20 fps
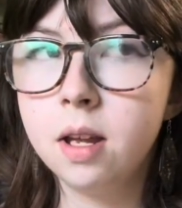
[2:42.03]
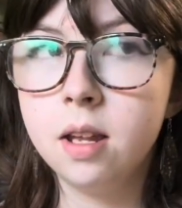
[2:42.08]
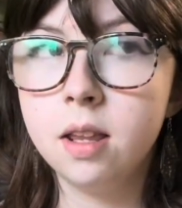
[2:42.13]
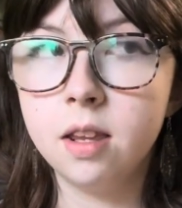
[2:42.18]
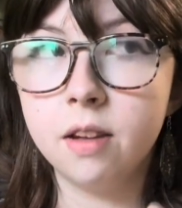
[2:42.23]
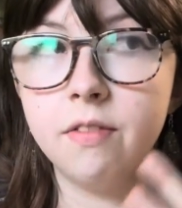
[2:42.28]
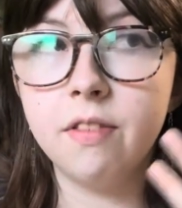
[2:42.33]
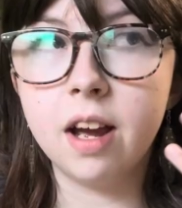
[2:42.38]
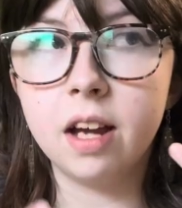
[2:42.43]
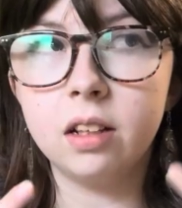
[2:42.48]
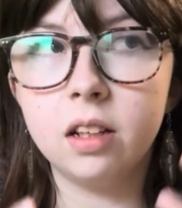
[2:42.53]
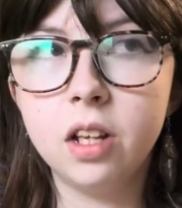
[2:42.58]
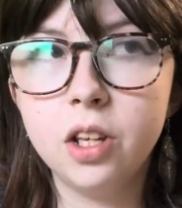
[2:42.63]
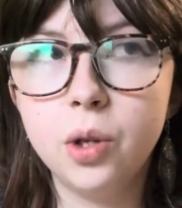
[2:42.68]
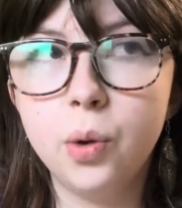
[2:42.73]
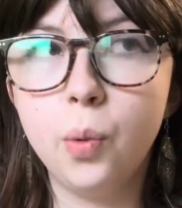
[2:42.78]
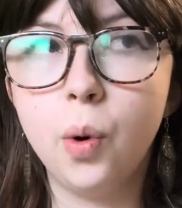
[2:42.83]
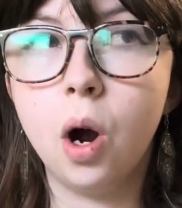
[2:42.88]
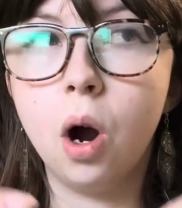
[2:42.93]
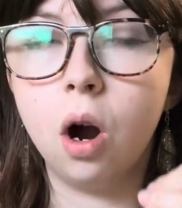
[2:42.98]
The fact that
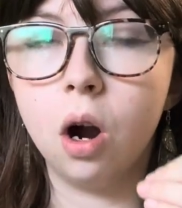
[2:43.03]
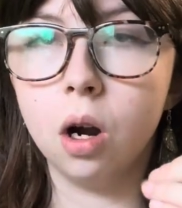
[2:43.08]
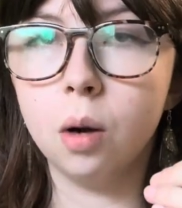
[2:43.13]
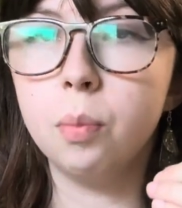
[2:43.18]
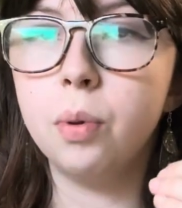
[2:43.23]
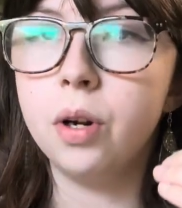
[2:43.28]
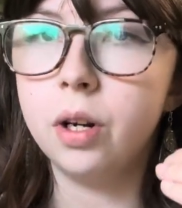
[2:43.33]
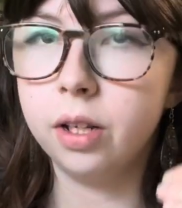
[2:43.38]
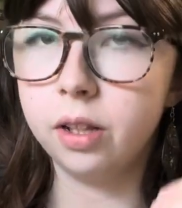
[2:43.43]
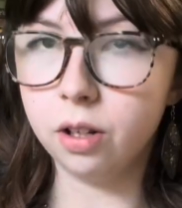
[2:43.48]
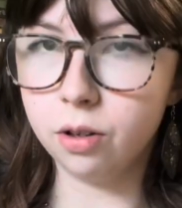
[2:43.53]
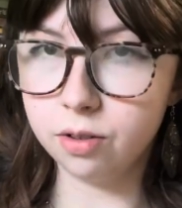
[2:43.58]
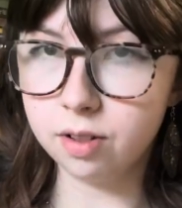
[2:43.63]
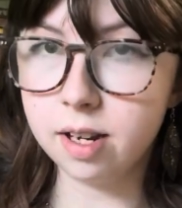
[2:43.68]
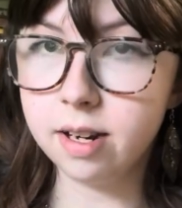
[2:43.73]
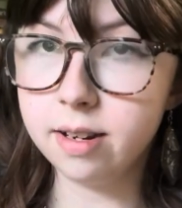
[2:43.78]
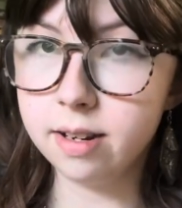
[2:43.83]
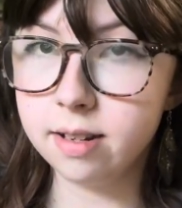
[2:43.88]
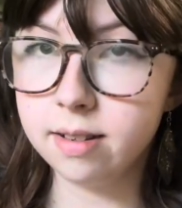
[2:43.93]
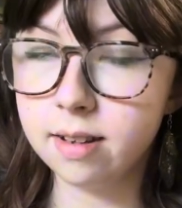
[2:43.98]
you are putting those
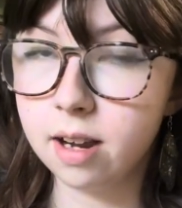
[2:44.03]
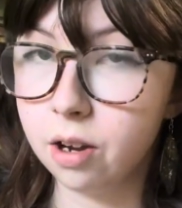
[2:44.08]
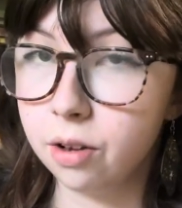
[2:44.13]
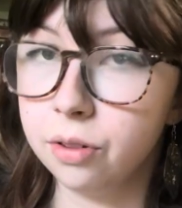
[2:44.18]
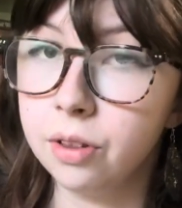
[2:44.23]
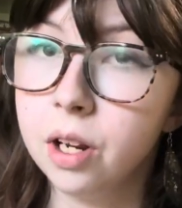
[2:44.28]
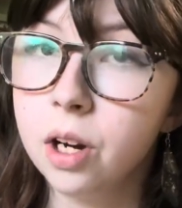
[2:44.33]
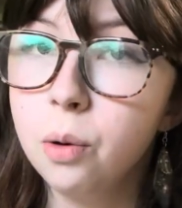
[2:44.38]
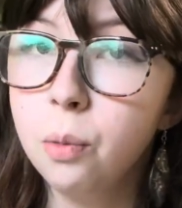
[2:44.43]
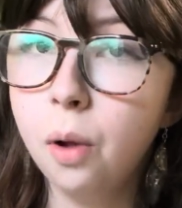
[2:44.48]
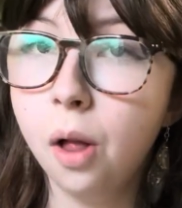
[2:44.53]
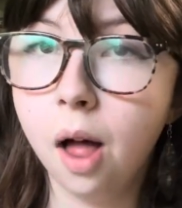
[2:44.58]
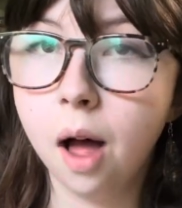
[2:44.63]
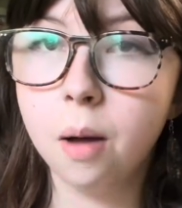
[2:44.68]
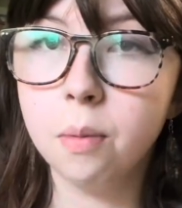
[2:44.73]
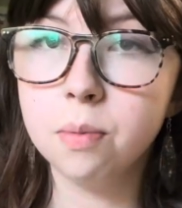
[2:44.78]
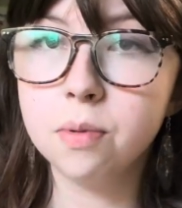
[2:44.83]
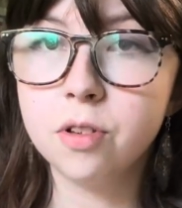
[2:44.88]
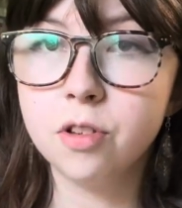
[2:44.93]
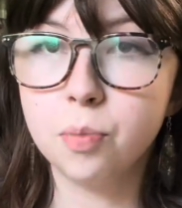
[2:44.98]
ideas out there will
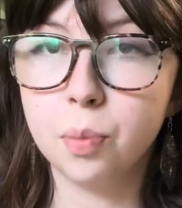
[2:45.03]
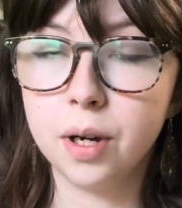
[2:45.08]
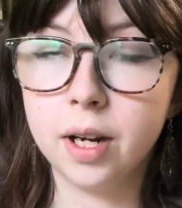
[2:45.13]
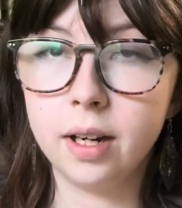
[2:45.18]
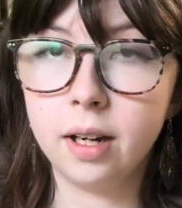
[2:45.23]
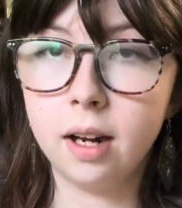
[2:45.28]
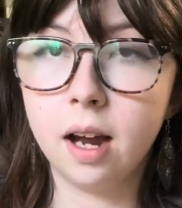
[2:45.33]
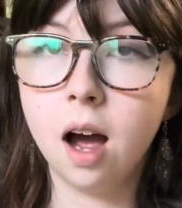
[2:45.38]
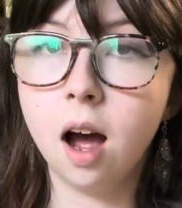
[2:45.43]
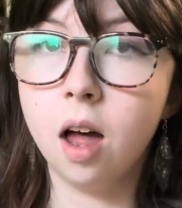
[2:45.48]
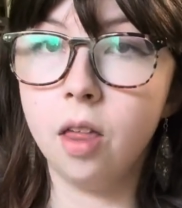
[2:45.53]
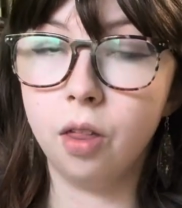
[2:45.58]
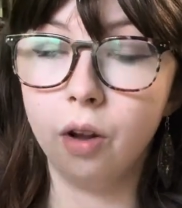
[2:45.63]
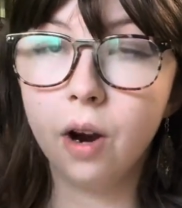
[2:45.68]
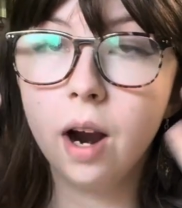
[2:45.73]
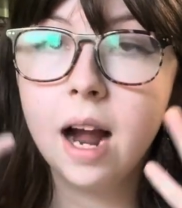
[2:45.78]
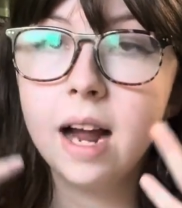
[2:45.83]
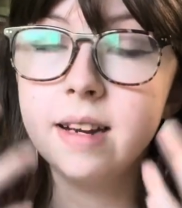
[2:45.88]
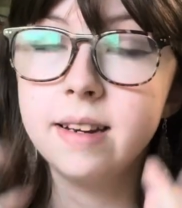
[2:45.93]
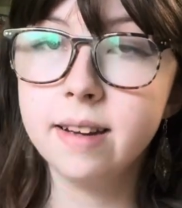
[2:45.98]
help spring other
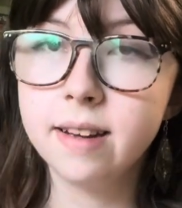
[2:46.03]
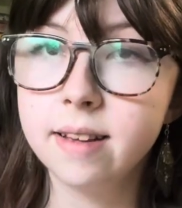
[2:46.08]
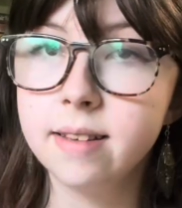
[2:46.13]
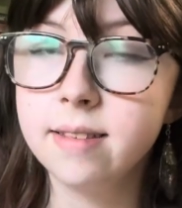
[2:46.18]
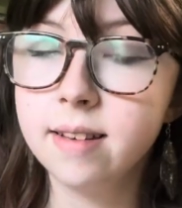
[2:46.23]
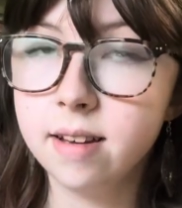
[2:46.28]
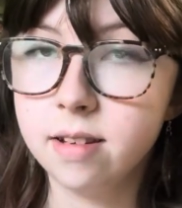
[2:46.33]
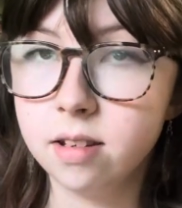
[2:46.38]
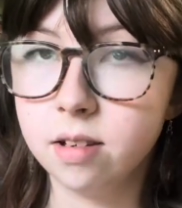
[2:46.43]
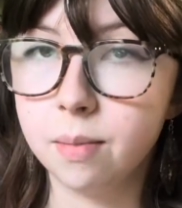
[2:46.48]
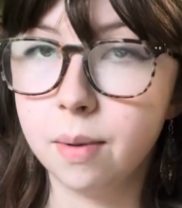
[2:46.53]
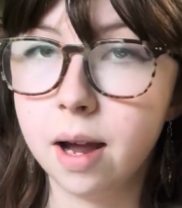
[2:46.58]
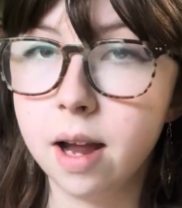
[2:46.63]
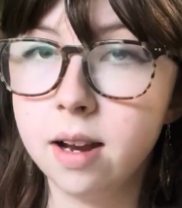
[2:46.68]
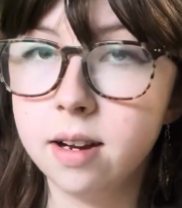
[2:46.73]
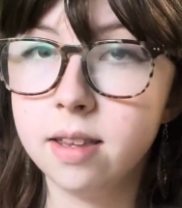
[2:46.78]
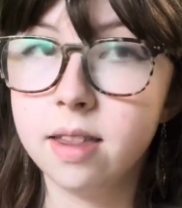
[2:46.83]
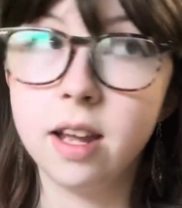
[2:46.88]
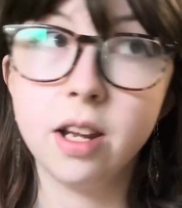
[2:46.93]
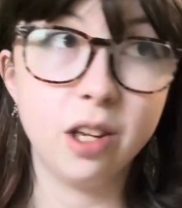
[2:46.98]
ideas into
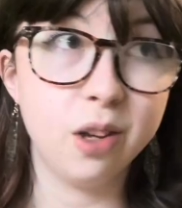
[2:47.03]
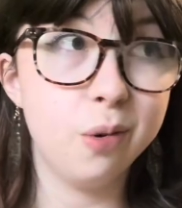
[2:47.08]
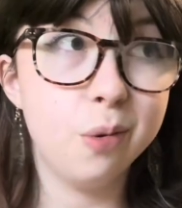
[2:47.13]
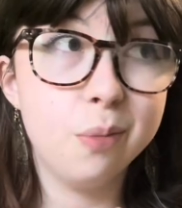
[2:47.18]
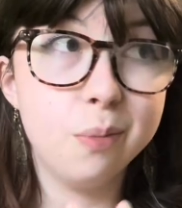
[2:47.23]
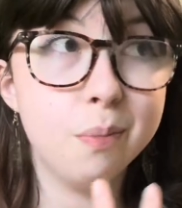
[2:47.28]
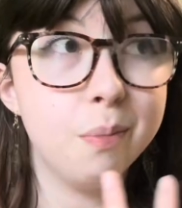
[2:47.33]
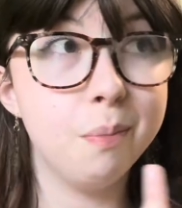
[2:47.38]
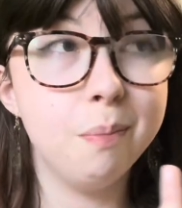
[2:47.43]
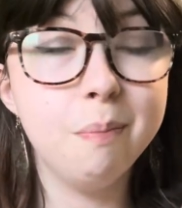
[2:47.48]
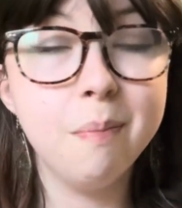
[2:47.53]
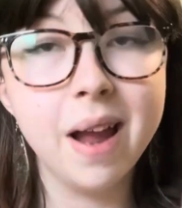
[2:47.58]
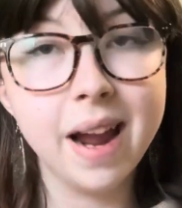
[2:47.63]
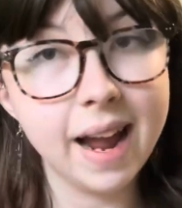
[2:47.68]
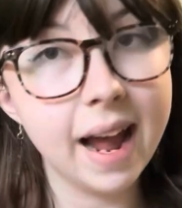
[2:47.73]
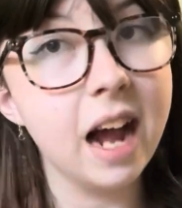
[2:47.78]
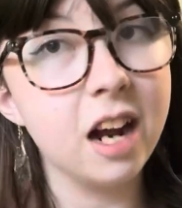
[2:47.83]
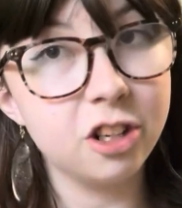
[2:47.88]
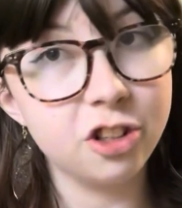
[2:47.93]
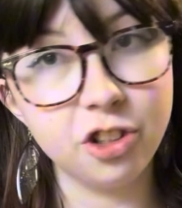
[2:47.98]
mind that you may
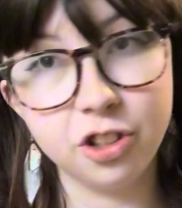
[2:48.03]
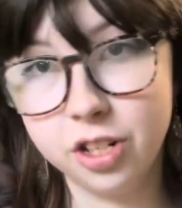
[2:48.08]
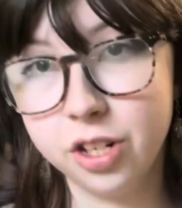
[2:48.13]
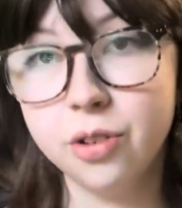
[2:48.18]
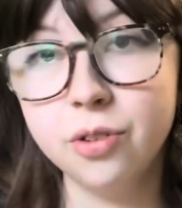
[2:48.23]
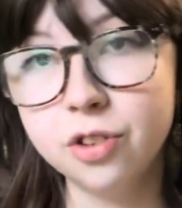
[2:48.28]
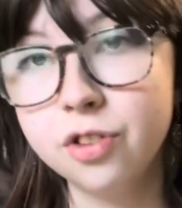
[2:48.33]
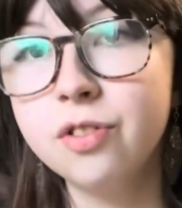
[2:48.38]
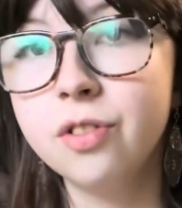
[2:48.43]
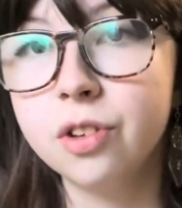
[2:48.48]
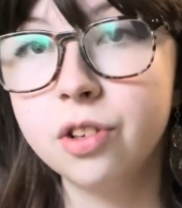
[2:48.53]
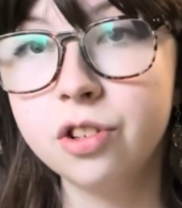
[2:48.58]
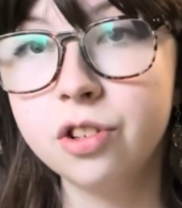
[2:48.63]
actually use for the